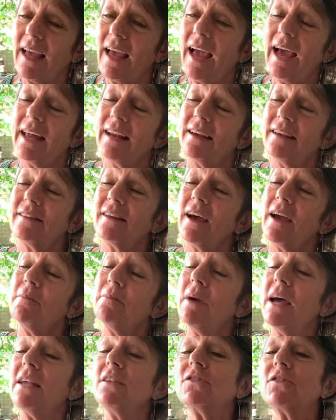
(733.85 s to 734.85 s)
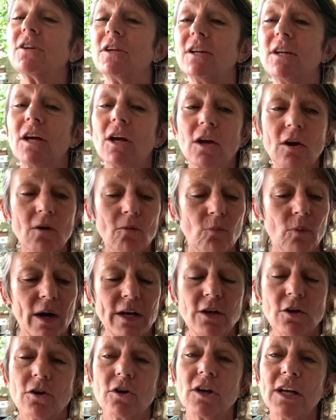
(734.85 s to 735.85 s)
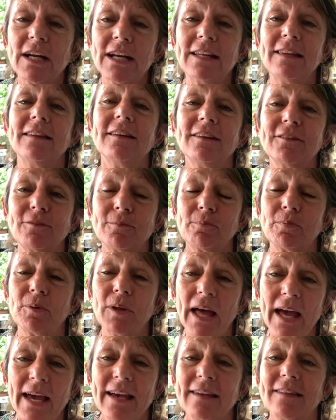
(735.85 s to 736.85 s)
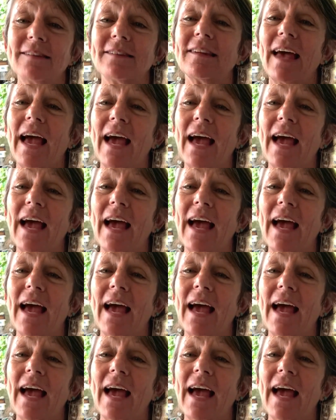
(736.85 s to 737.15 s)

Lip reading: And as I mentioned, when you're in this place